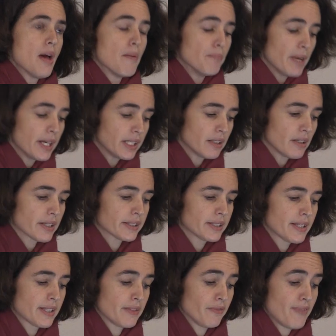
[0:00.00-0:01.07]
Many
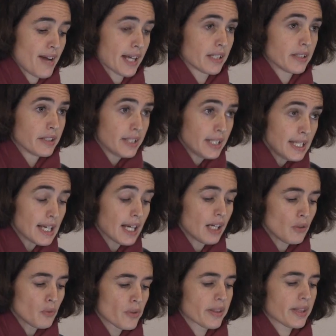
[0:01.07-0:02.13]
artists, in fact,
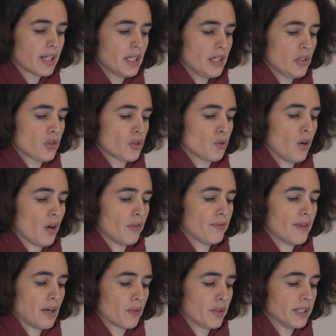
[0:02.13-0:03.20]
deal with the issue
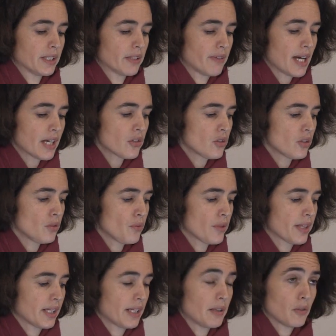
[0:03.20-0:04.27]
of our interaction
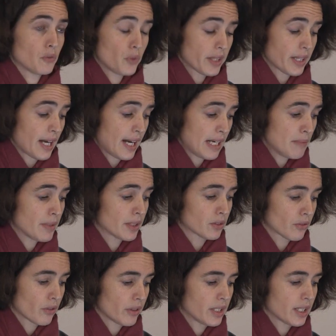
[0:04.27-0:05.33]
with
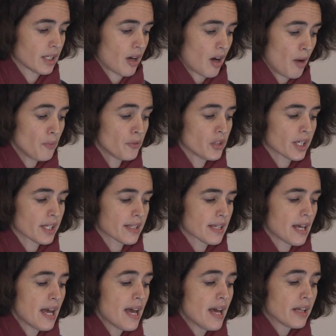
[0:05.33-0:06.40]
animatronic
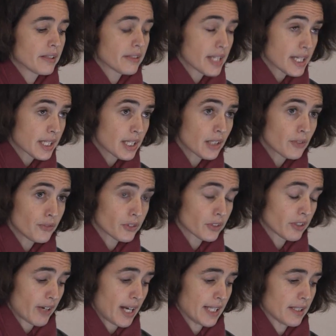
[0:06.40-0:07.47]
objects, taking for
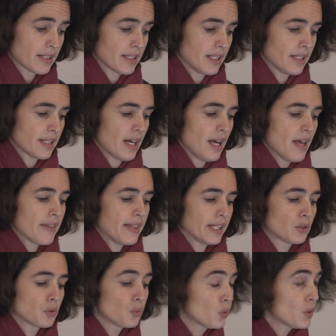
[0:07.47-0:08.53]
granted
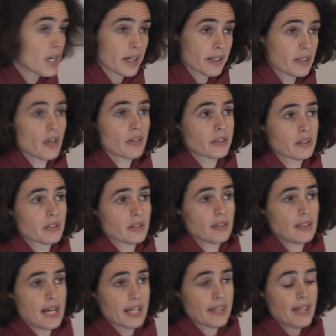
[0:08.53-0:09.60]
that we are not
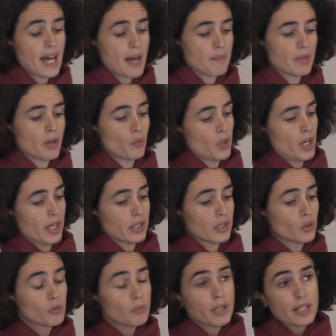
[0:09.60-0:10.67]
like them. We are
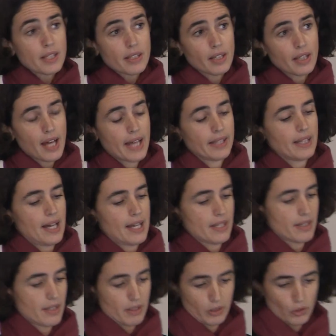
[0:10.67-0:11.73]
human, and
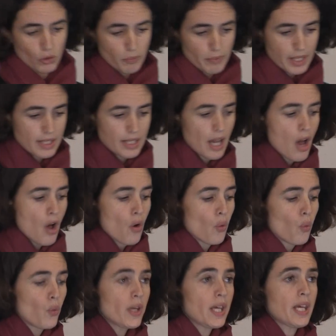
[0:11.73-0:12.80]
as humans,
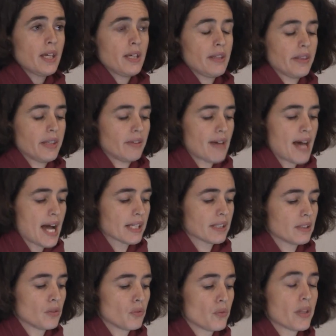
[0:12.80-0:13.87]
we
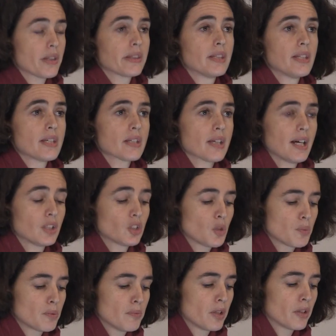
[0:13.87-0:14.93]
interact with these
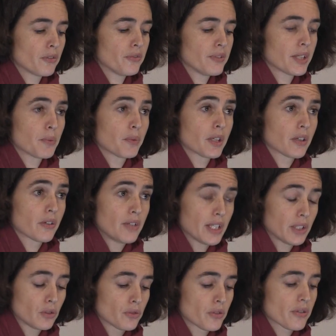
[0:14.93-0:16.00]
anthropomorphic
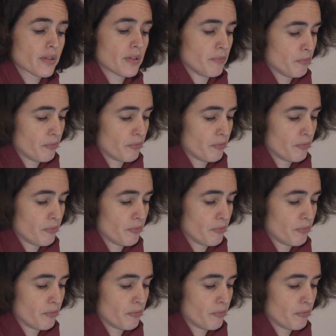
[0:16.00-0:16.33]
creatures